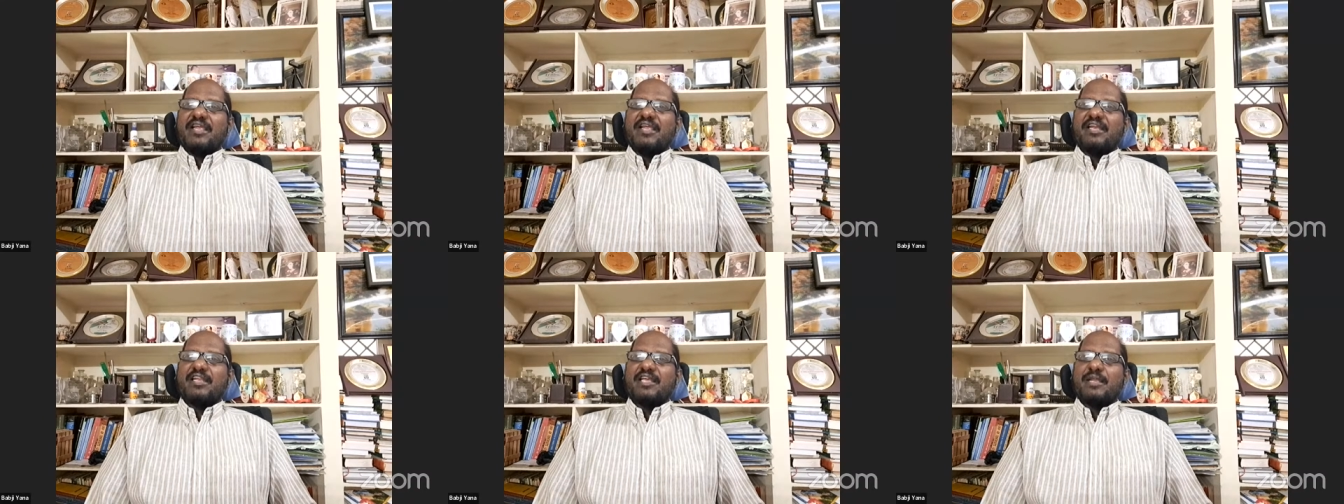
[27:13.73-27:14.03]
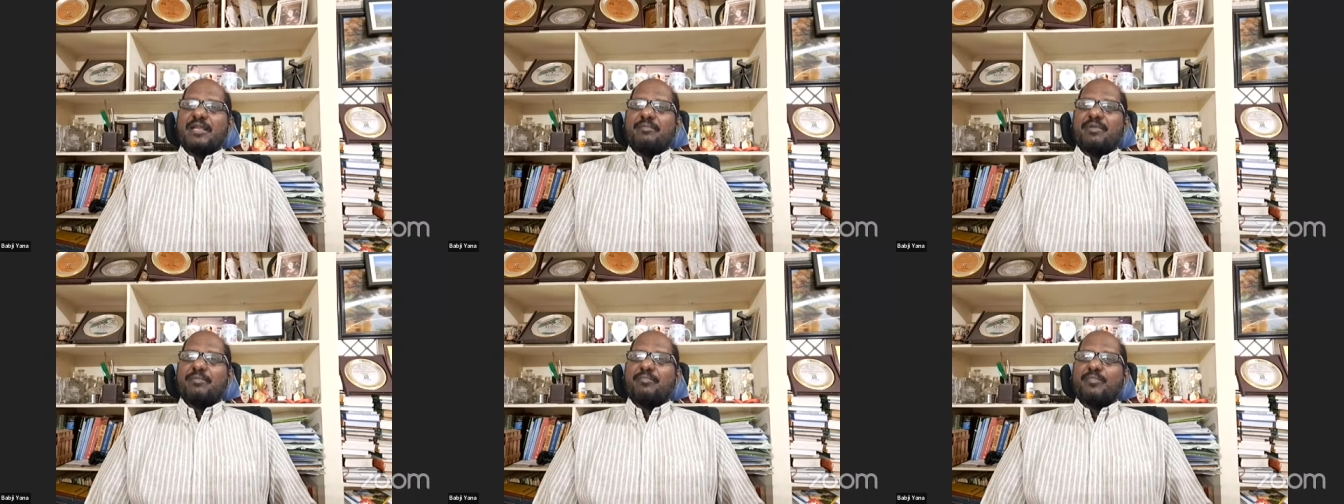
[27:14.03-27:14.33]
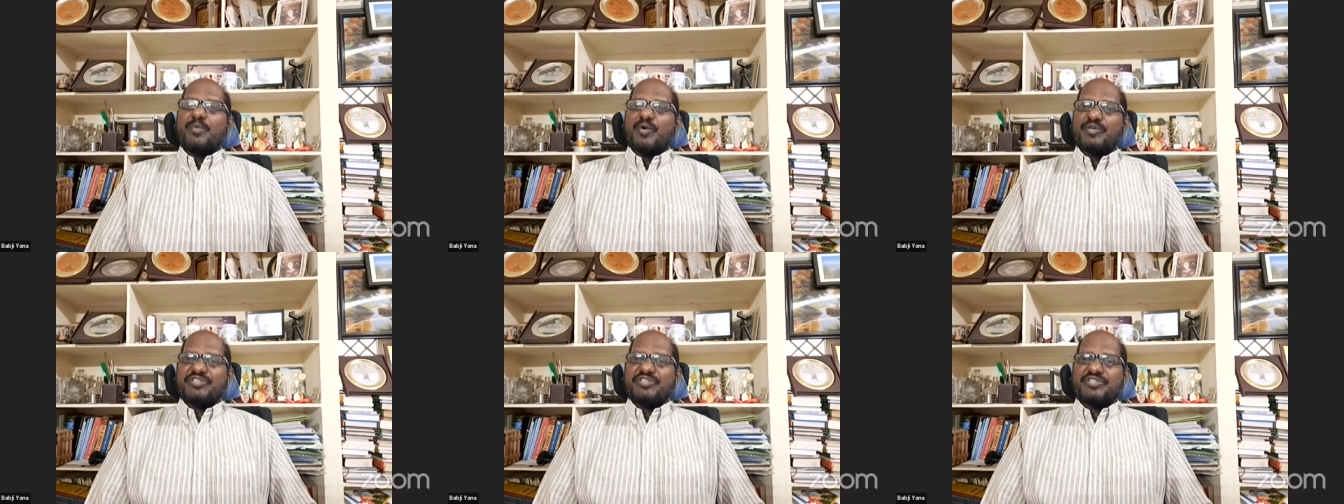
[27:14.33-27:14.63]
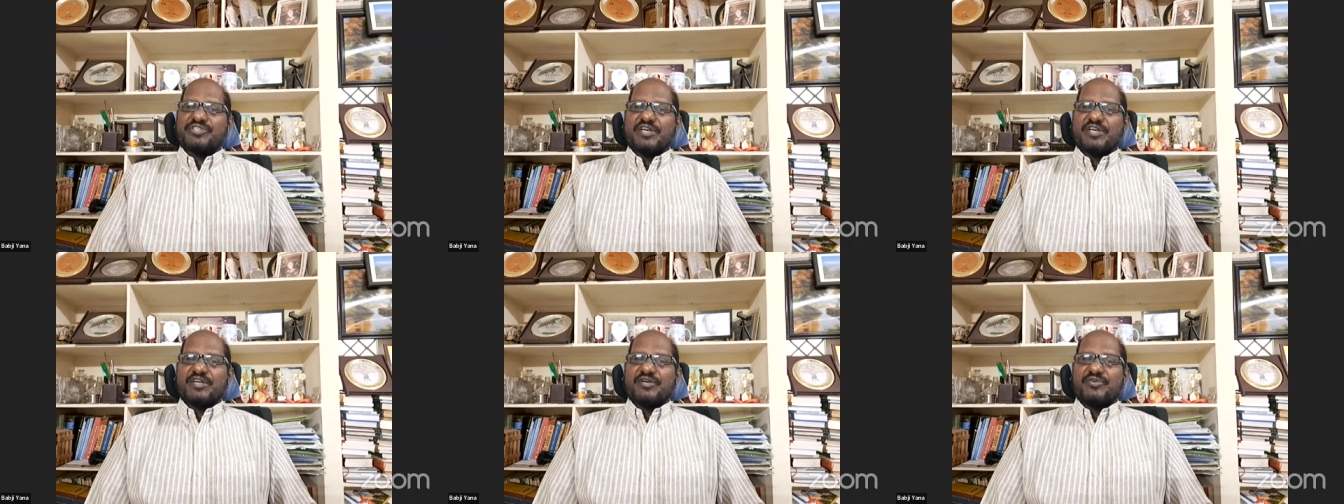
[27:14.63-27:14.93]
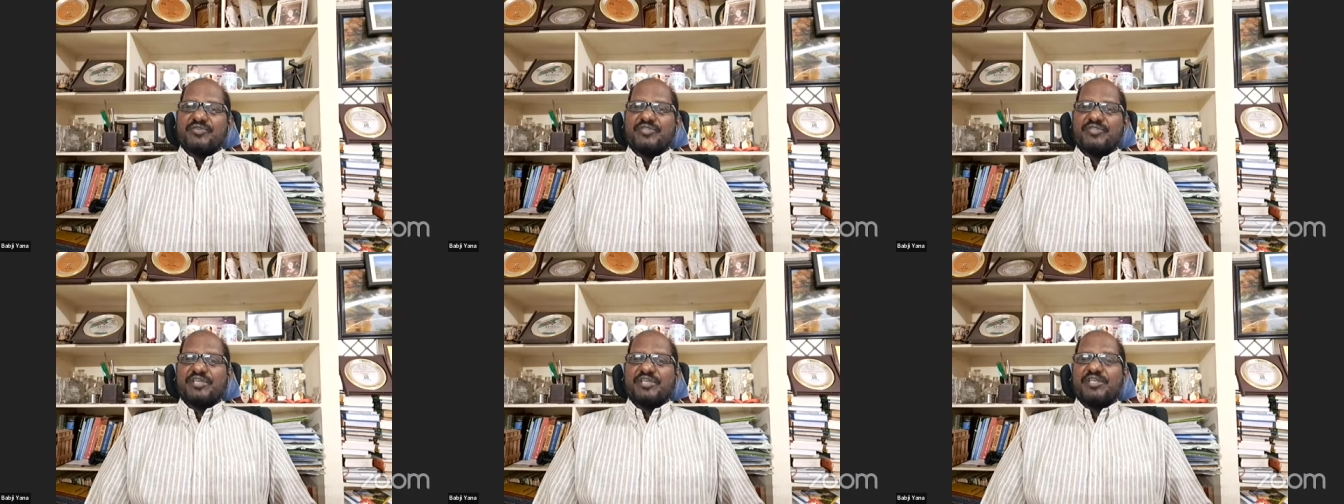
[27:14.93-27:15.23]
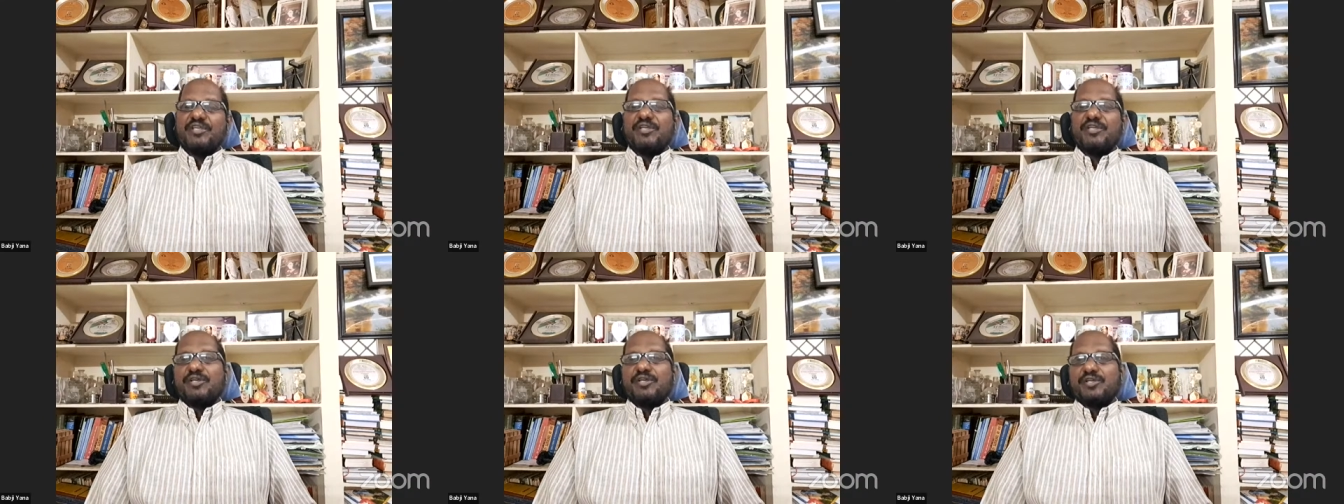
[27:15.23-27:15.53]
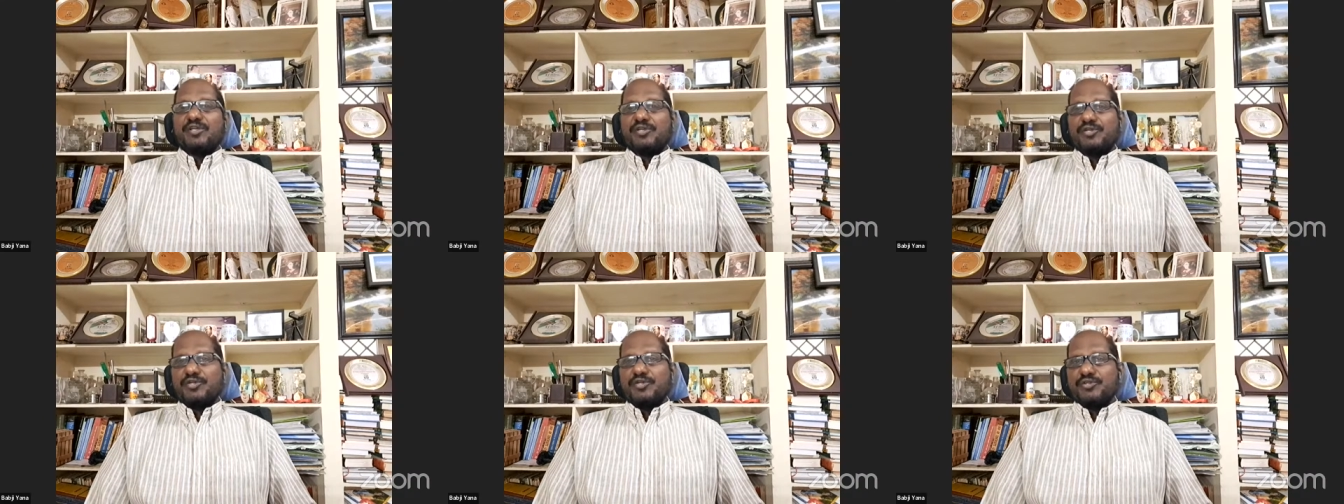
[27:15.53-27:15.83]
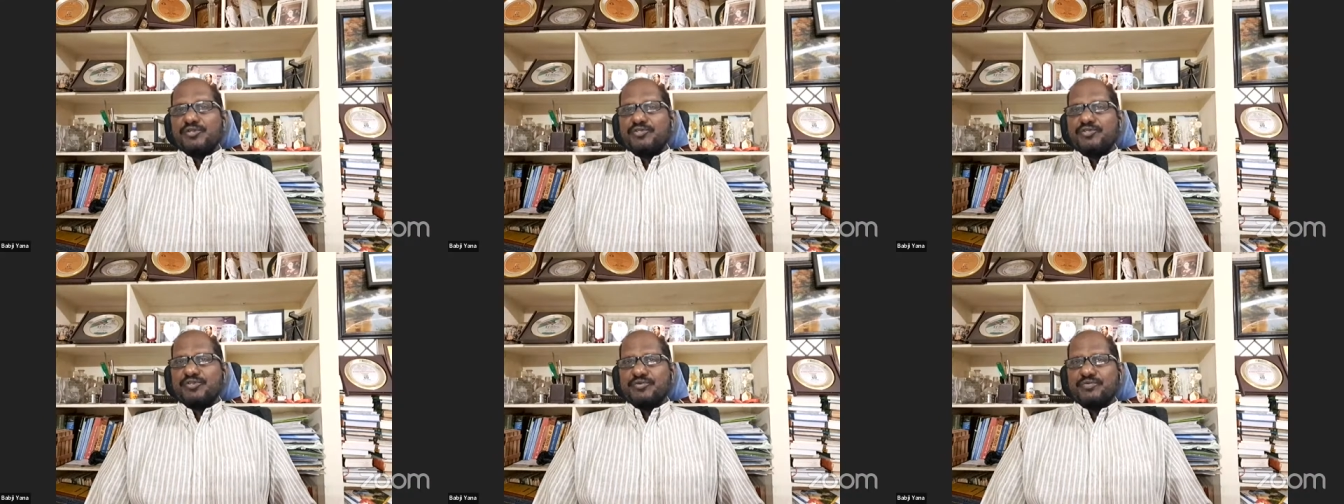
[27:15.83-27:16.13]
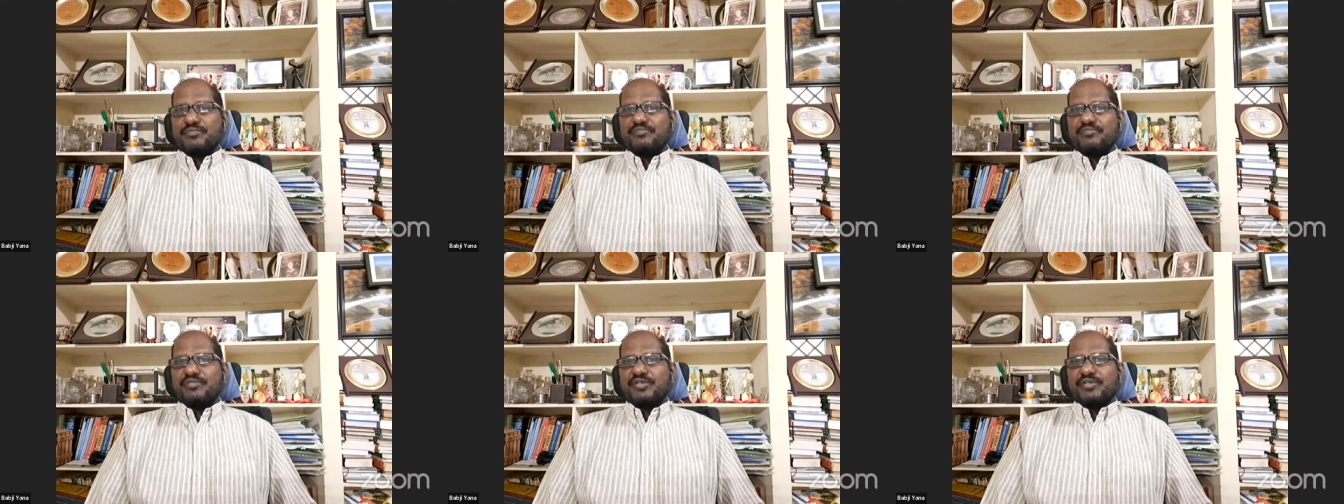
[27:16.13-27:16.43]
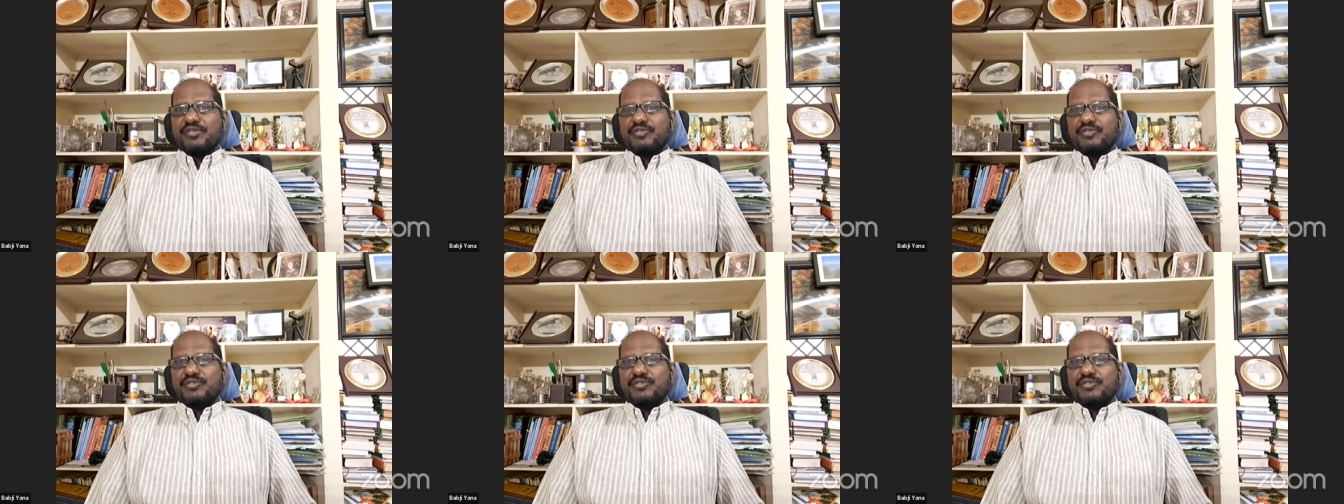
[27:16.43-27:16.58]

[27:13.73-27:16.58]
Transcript: it can be posted into the newsroom